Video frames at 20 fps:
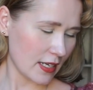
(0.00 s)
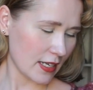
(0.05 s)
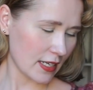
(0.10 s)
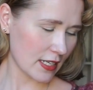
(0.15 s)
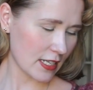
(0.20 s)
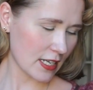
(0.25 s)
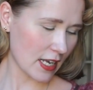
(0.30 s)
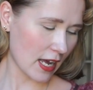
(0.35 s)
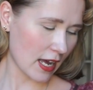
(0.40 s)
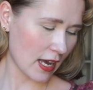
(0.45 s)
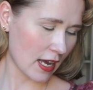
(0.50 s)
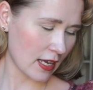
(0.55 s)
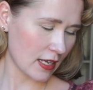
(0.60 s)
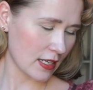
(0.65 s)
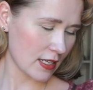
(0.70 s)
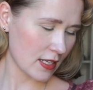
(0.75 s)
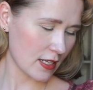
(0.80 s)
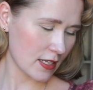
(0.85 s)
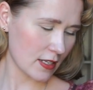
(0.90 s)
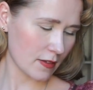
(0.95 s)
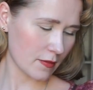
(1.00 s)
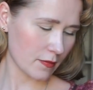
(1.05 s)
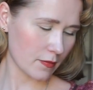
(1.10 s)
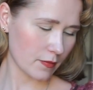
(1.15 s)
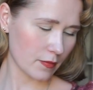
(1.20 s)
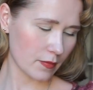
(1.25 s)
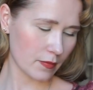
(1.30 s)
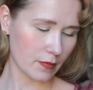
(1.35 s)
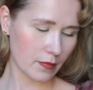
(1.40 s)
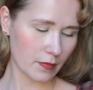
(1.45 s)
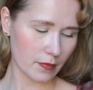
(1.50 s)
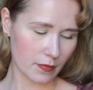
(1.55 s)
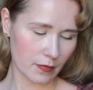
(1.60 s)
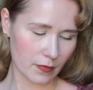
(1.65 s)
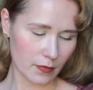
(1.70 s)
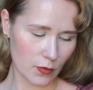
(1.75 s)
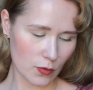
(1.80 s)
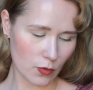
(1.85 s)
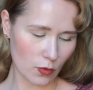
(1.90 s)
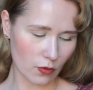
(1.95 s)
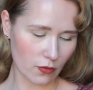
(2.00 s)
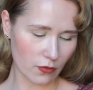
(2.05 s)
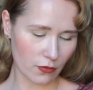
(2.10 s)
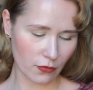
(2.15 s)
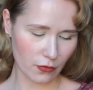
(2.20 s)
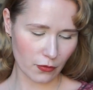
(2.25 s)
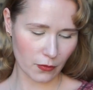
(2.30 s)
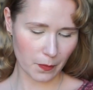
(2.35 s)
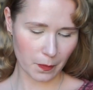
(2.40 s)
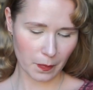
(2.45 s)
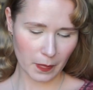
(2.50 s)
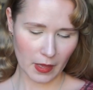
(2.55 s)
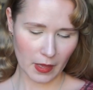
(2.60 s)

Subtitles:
It has sort of